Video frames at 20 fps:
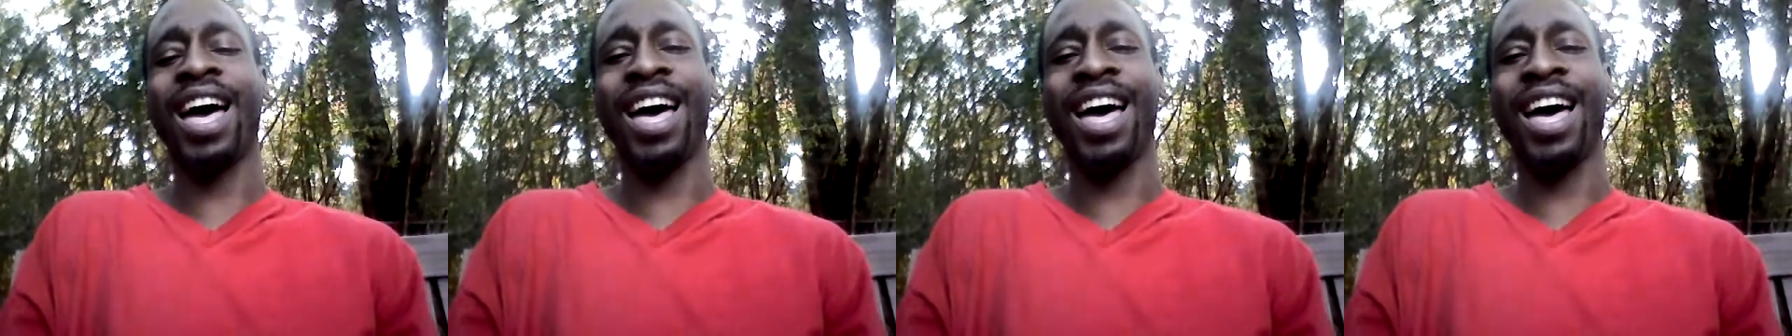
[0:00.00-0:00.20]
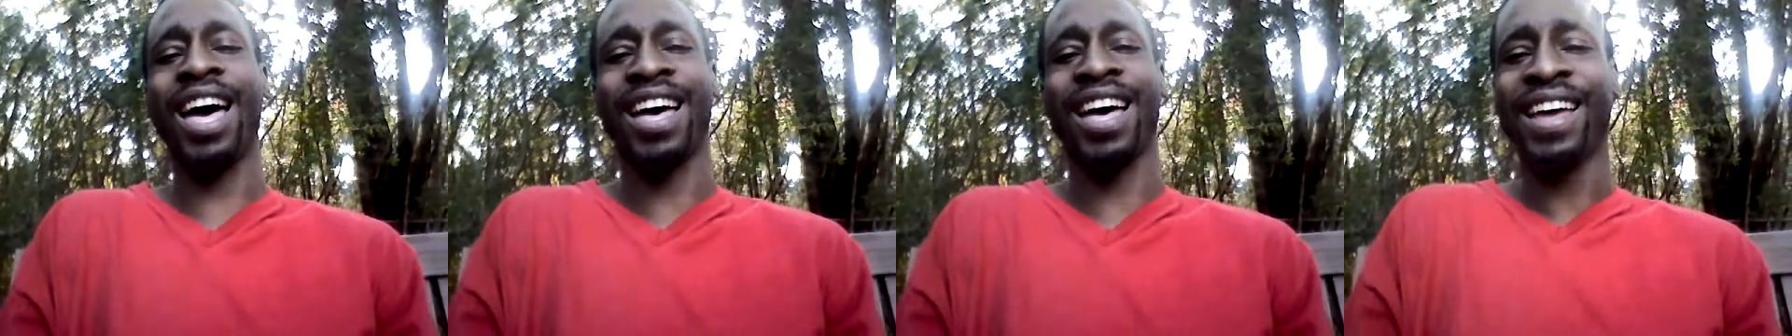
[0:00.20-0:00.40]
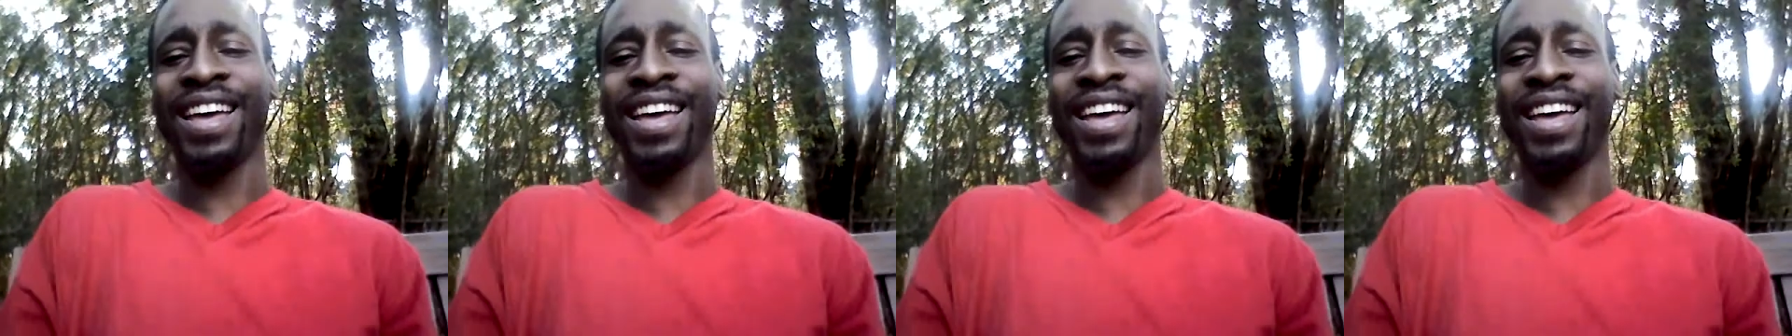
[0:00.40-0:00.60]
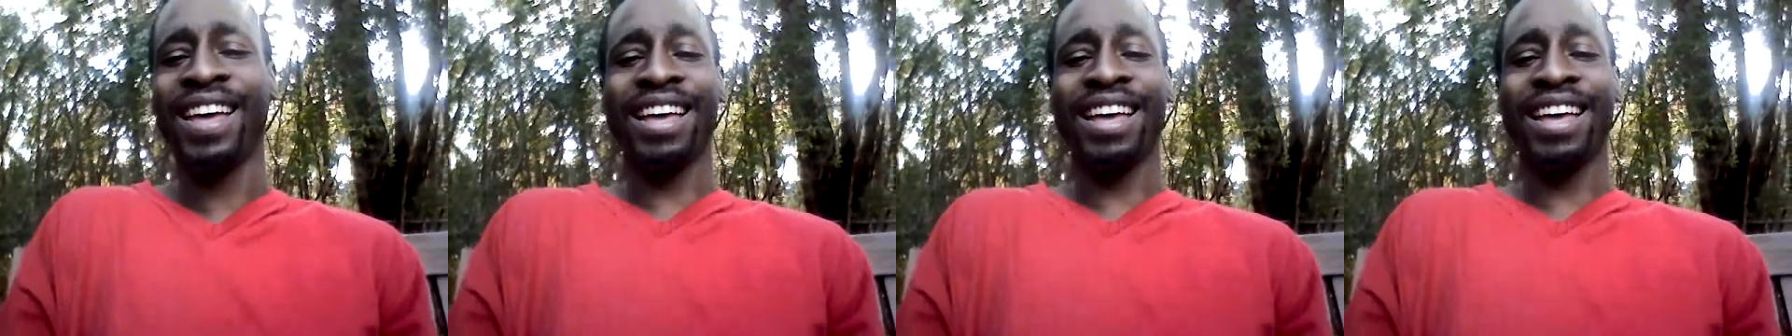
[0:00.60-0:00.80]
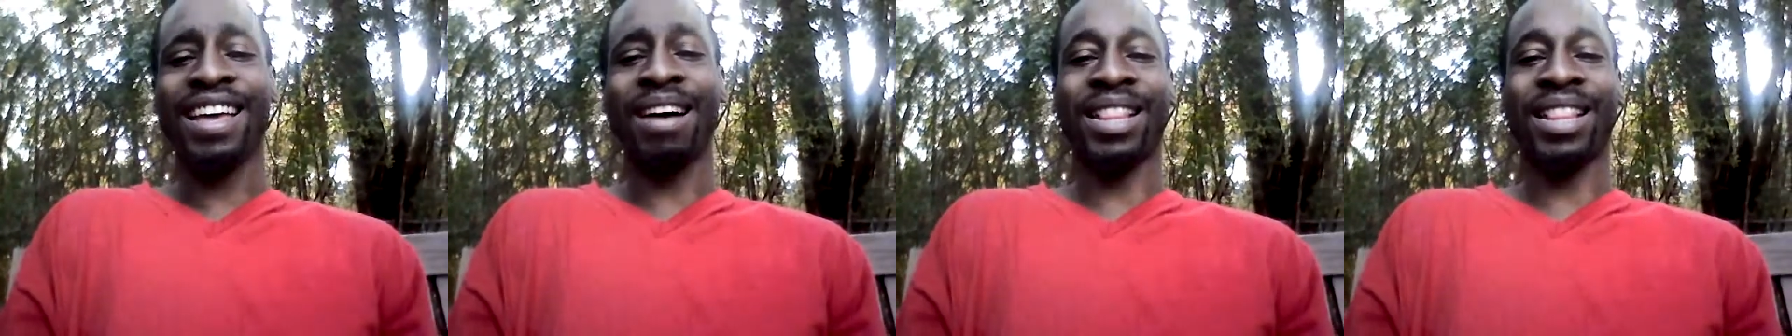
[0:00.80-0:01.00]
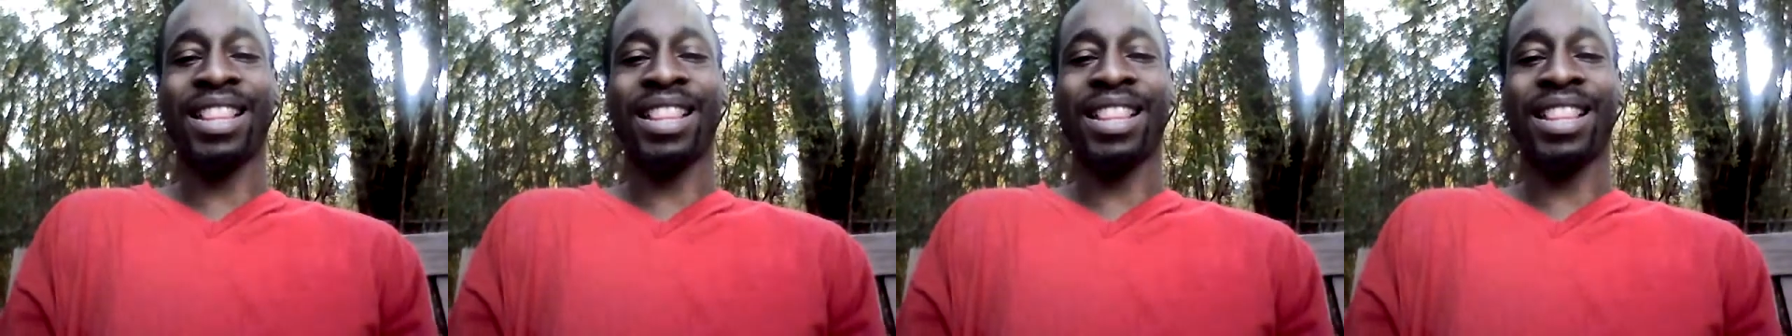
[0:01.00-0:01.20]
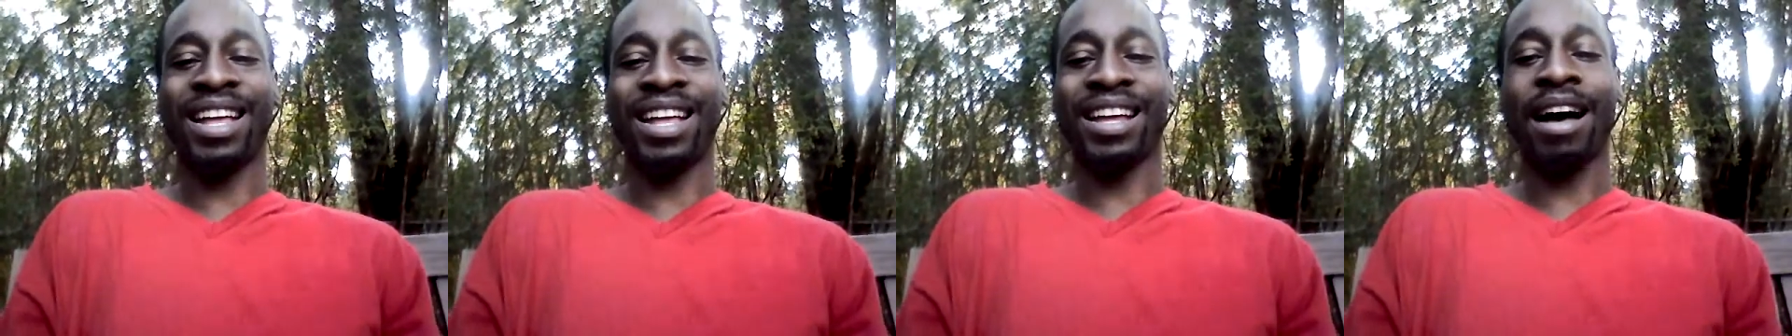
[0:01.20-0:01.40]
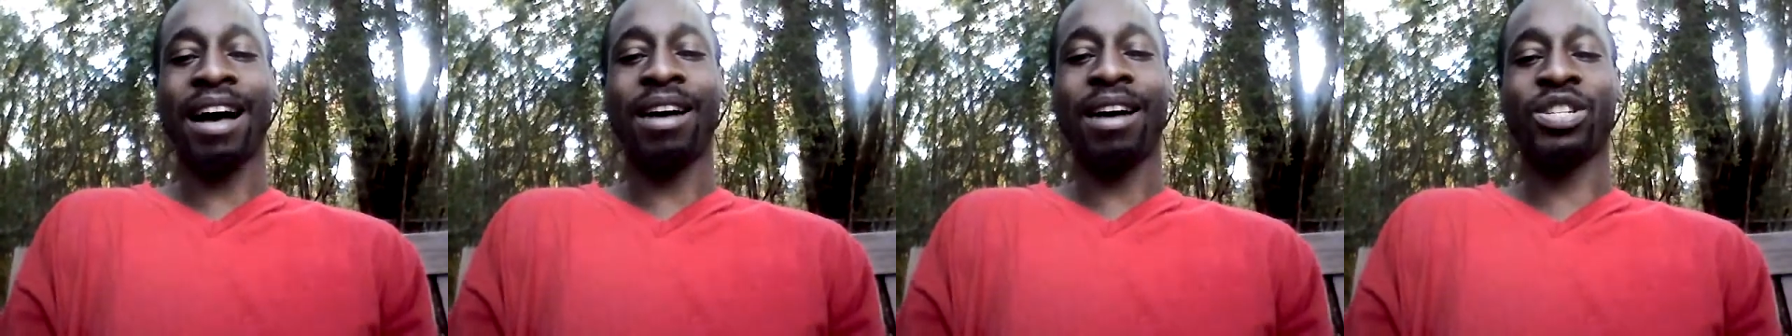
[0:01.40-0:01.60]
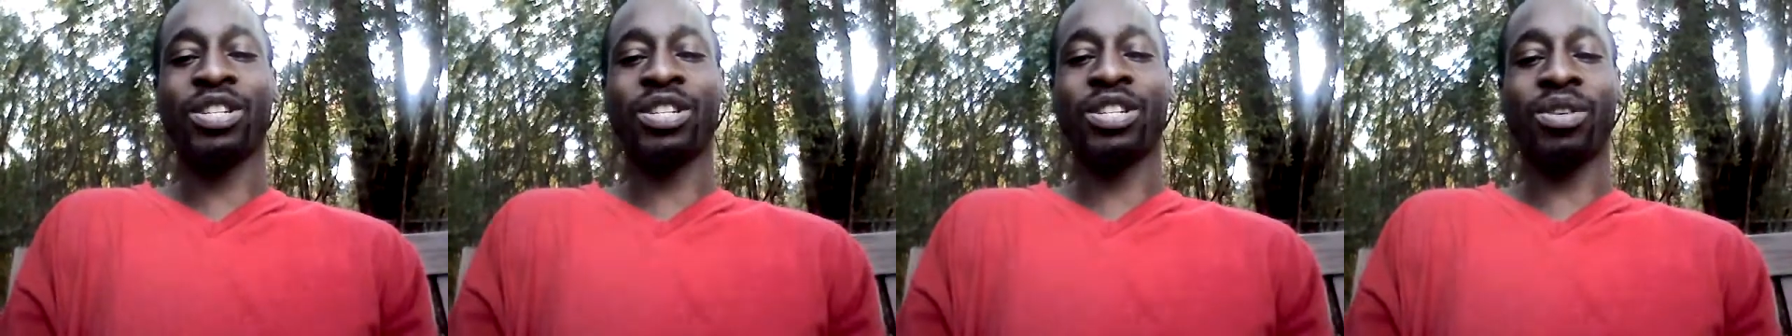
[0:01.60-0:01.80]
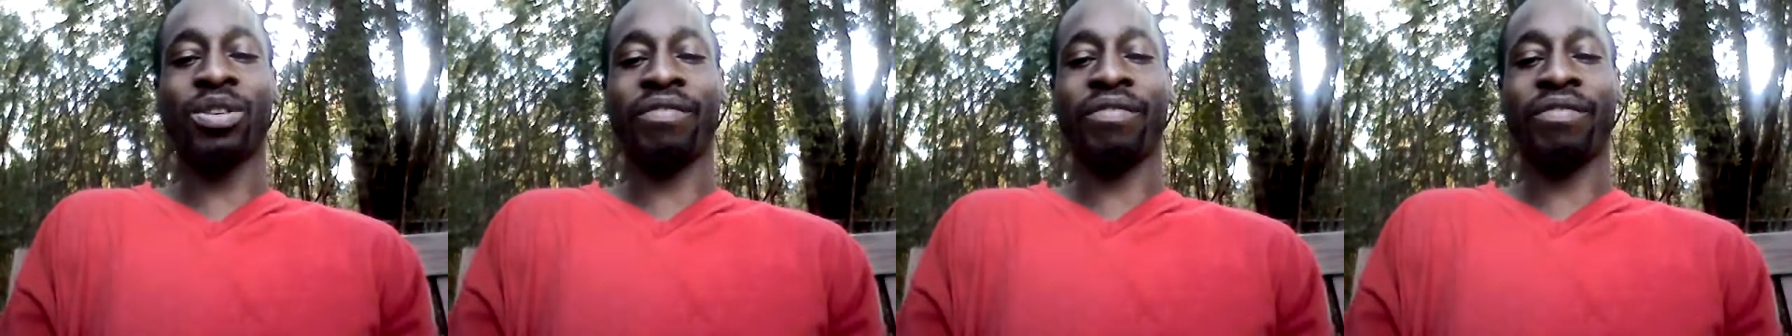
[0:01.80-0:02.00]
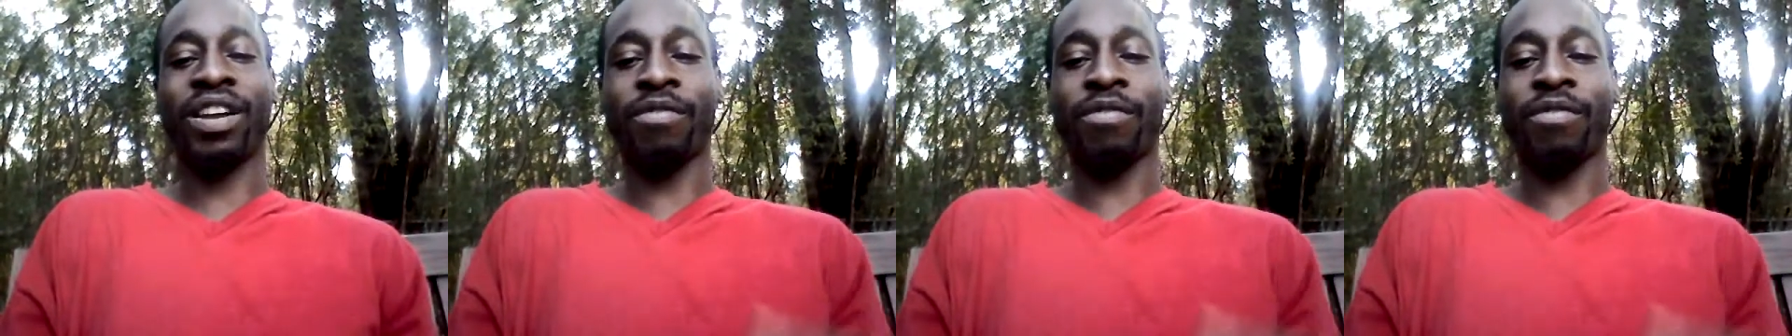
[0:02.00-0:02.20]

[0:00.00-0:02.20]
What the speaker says: I'm about to edit it. I was just doing a video for